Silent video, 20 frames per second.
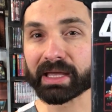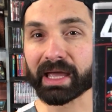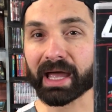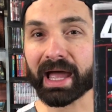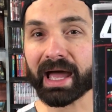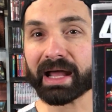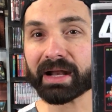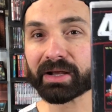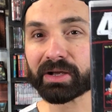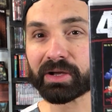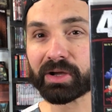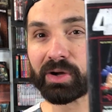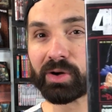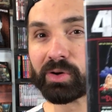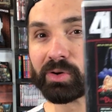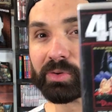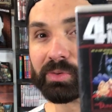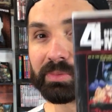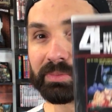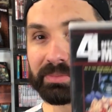
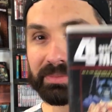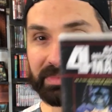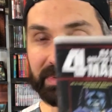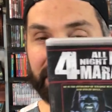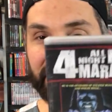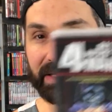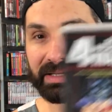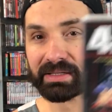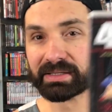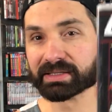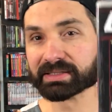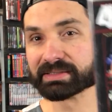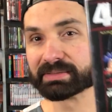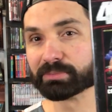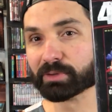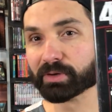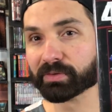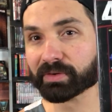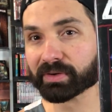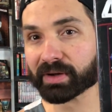Catacombs.
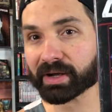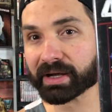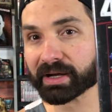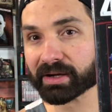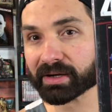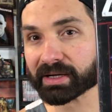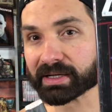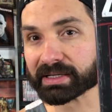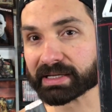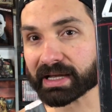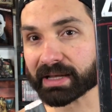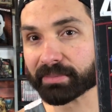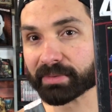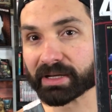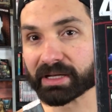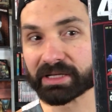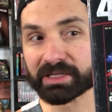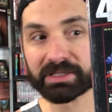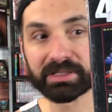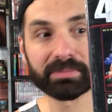This movie right here,
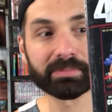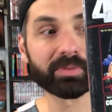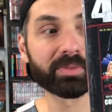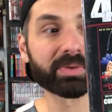Contamination